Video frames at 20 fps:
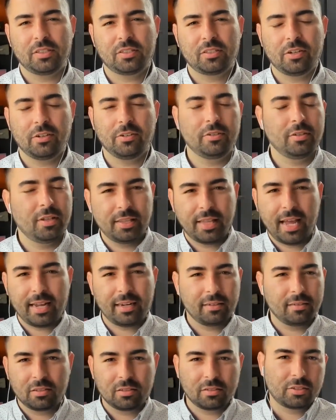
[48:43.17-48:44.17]
And so
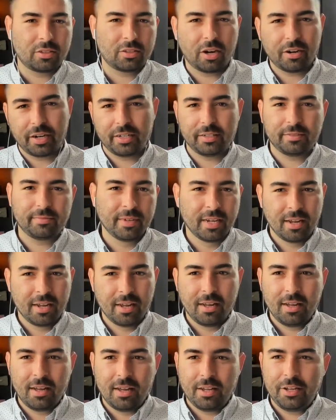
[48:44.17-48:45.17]
that started
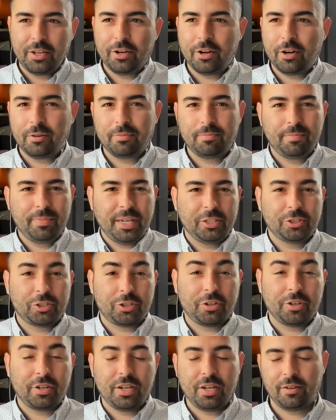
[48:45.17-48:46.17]
a big
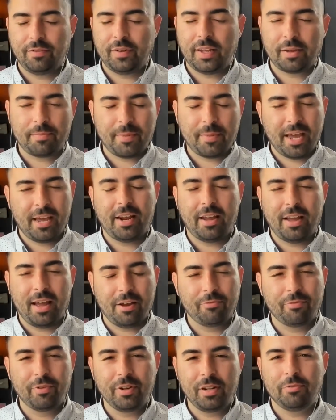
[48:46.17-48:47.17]
journey of like, man, I
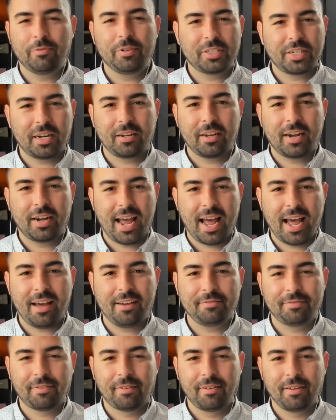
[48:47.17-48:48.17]
really wish I could
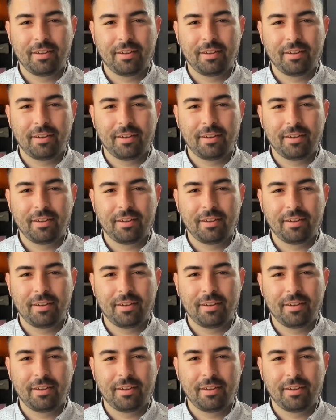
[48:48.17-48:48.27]
have